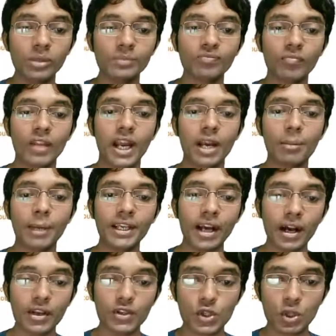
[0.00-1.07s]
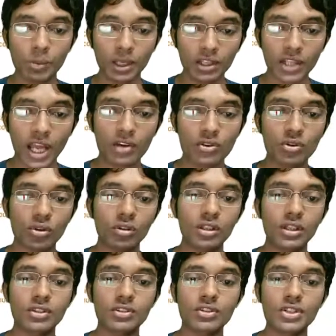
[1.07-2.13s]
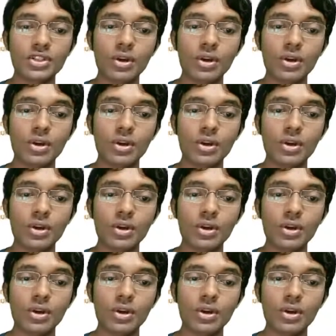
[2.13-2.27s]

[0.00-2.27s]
and by assuming that role, instead of